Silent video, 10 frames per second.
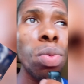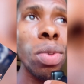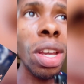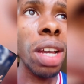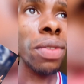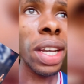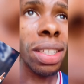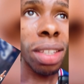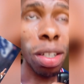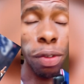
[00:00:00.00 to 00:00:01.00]
we have like
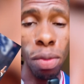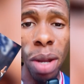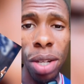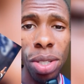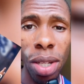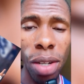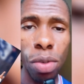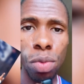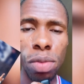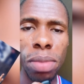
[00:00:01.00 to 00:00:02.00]
3 fullbacks now
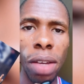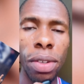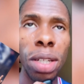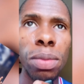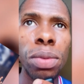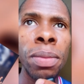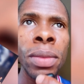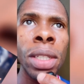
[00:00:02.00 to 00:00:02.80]
who won't be available.